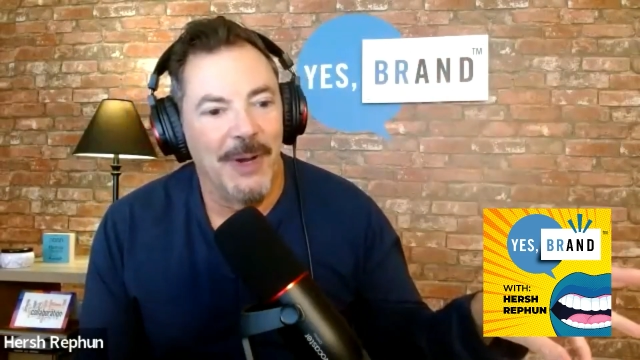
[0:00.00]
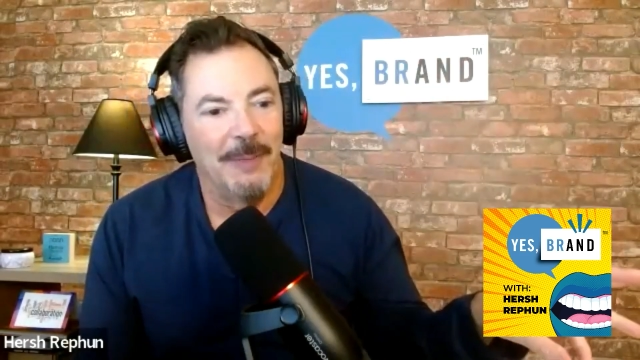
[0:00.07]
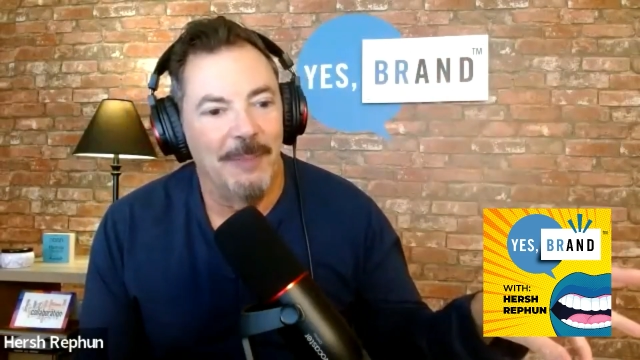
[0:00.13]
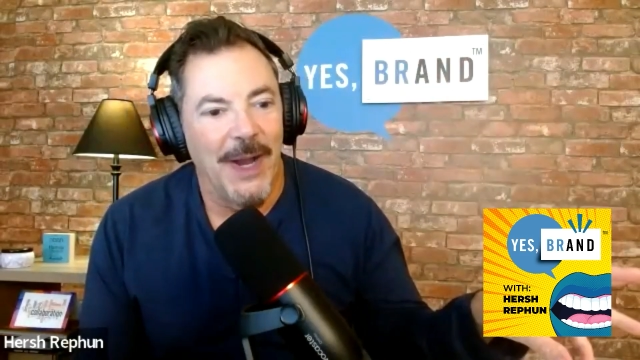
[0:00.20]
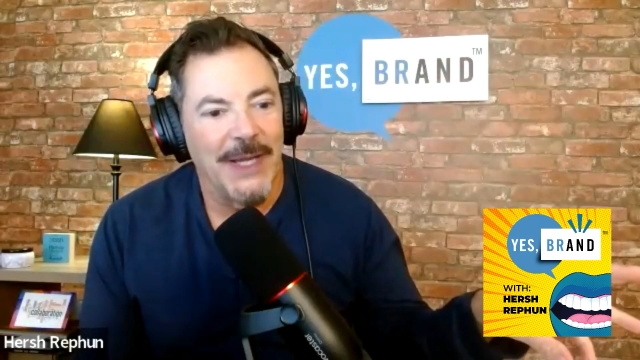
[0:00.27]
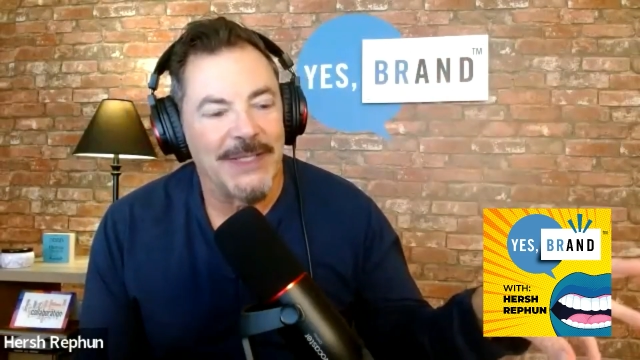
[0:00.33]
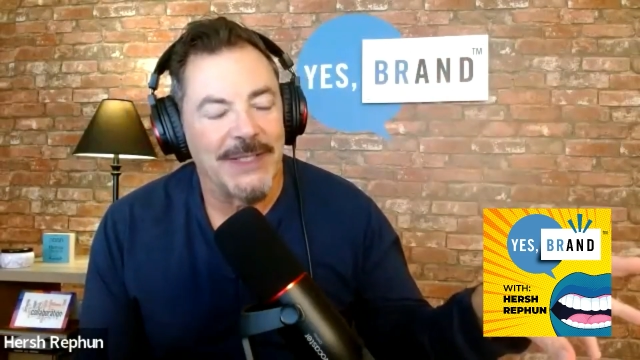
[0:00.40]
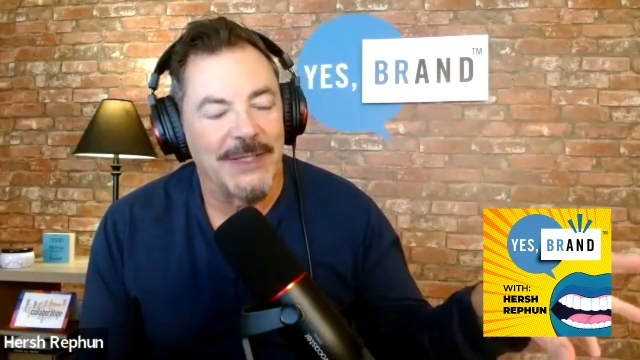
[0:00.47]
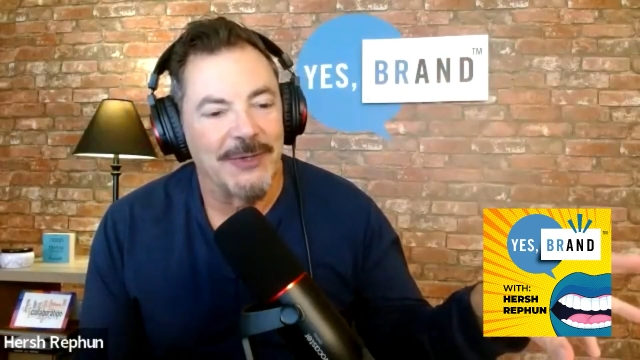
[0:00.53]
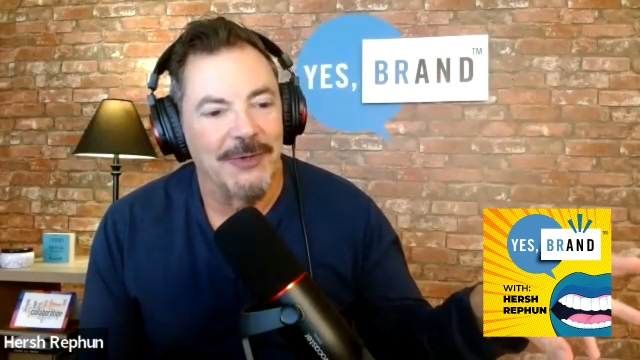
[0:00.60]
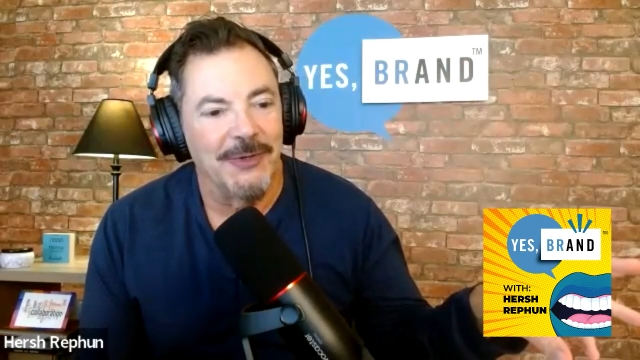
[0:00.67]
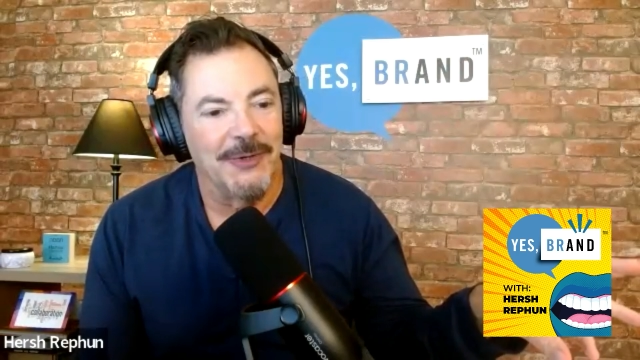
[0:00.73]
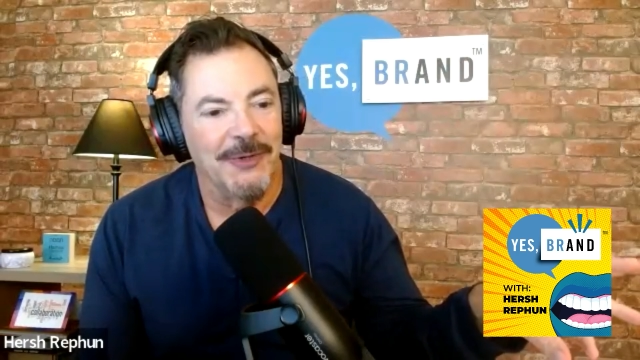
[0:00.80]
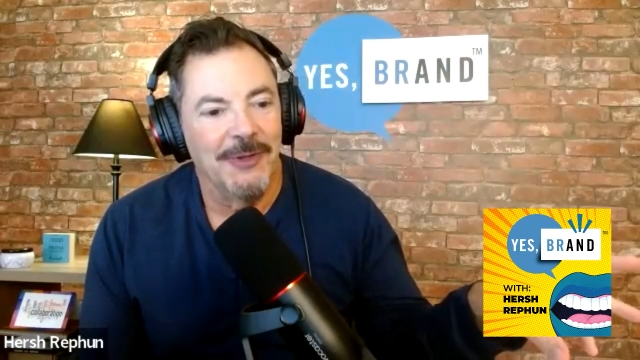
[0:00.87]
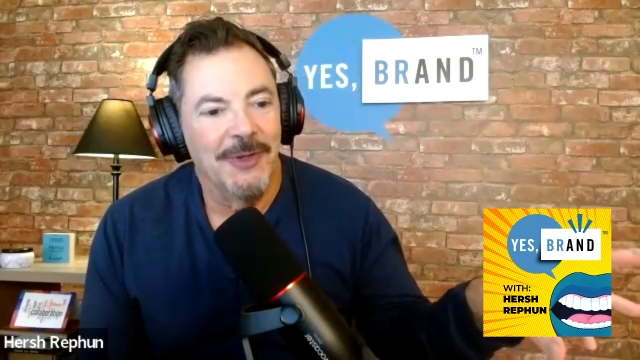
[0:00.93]

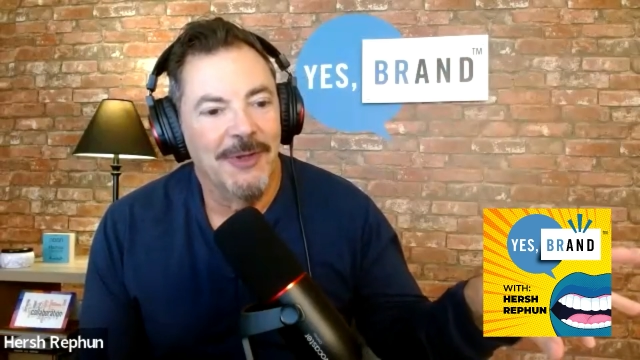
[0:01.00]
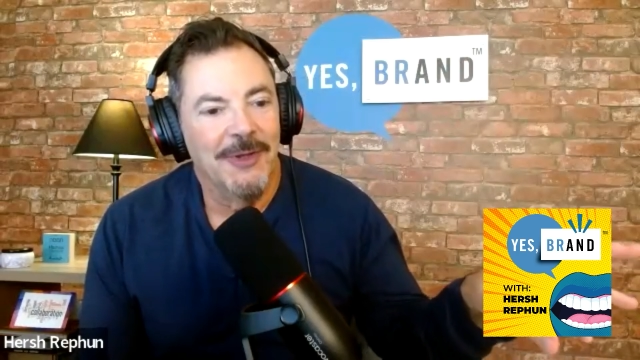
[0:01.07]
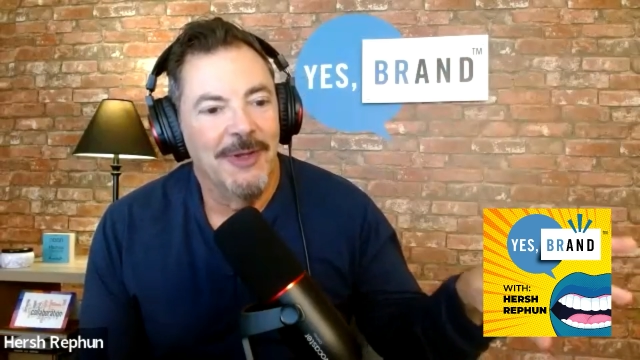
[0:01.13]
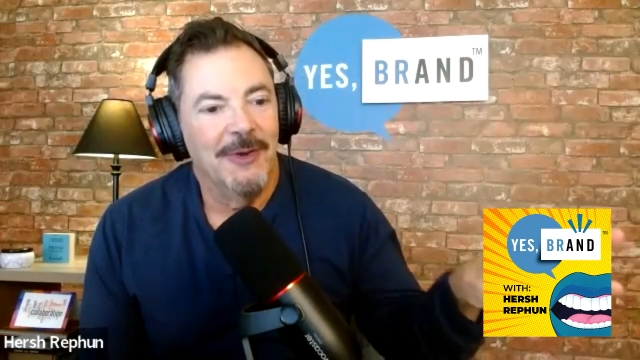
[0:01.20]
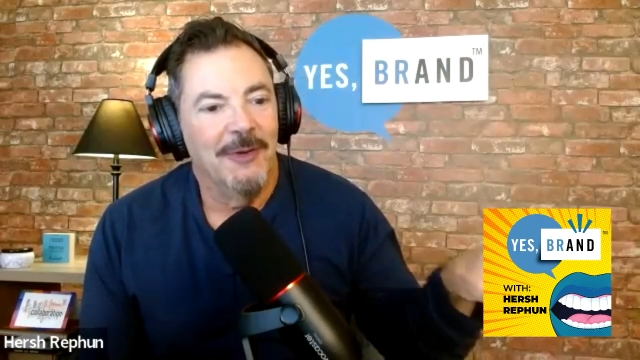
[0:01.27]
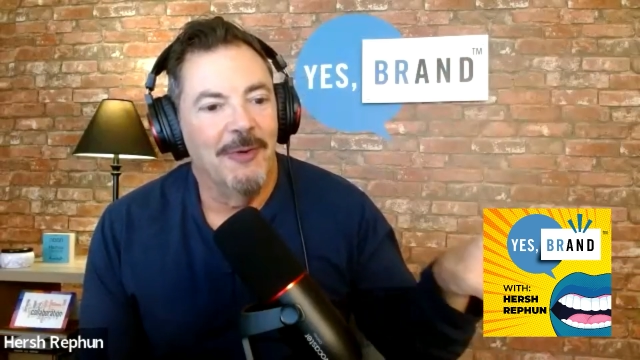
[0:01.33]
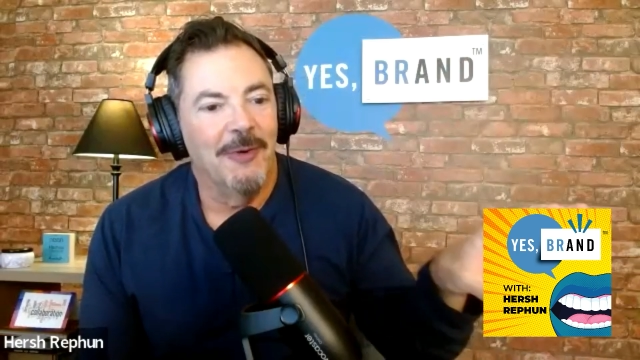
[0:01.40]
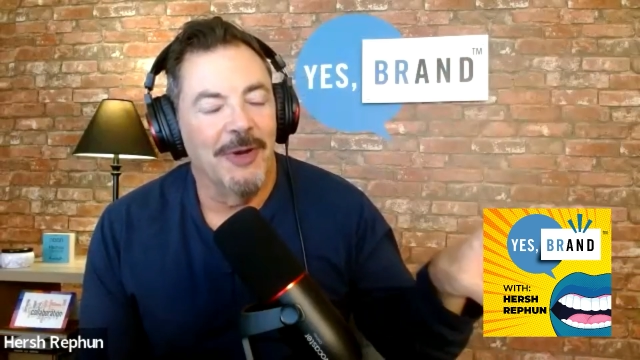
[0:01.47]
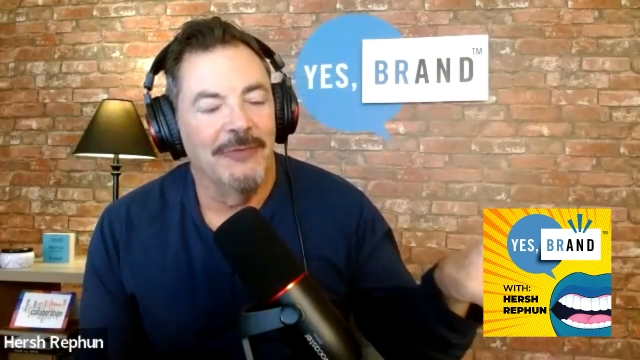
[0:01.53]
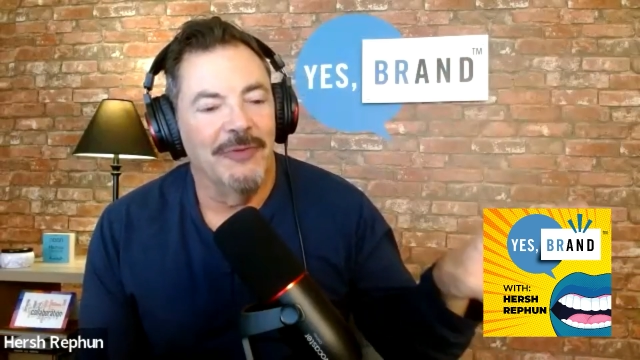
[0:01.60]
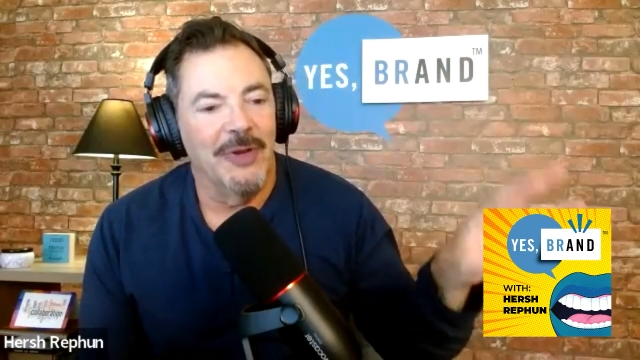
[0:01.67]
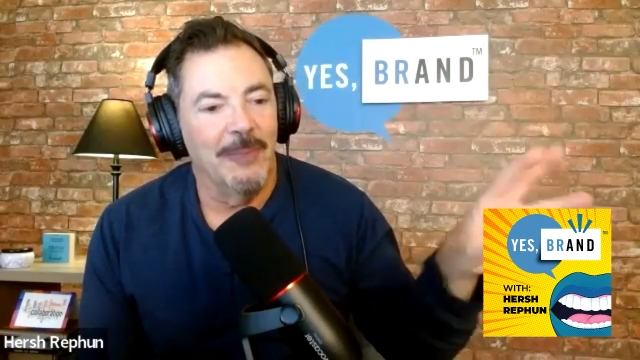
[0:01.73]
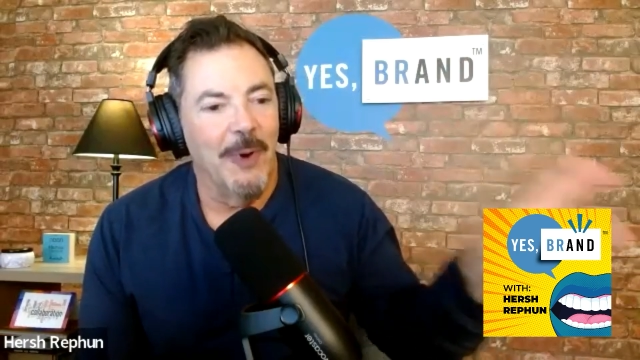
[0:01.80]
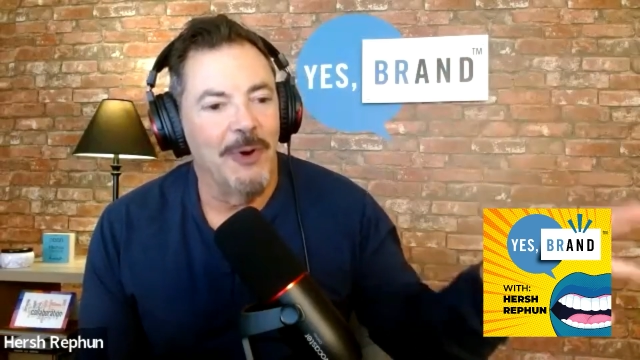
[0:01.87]
bicycle or even a